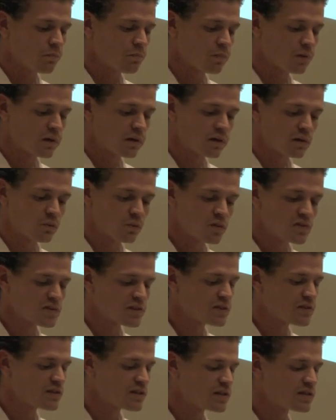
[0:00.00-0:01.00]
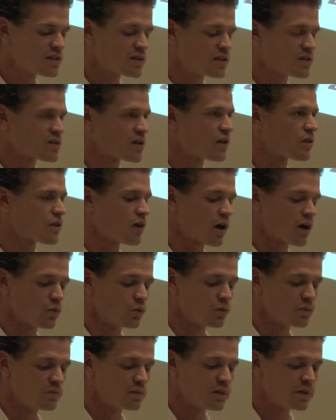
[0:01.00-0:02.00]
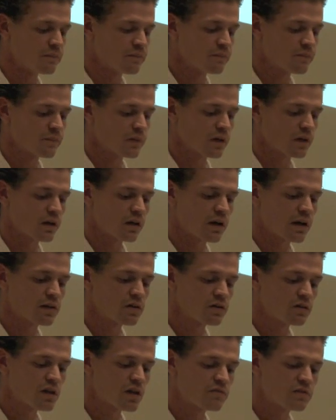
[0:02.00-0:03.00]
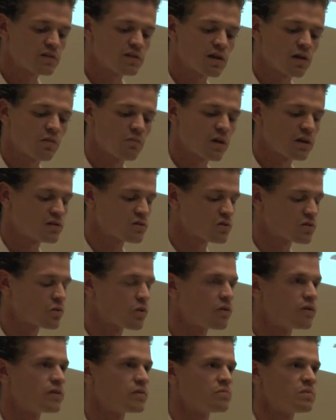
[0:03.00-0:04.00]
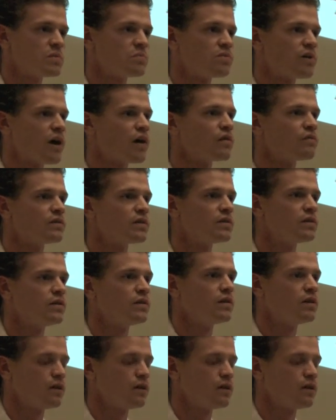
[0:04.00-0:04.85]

But it wasn't as easy as I thought it would be, and I could never tell my story and be proud of it.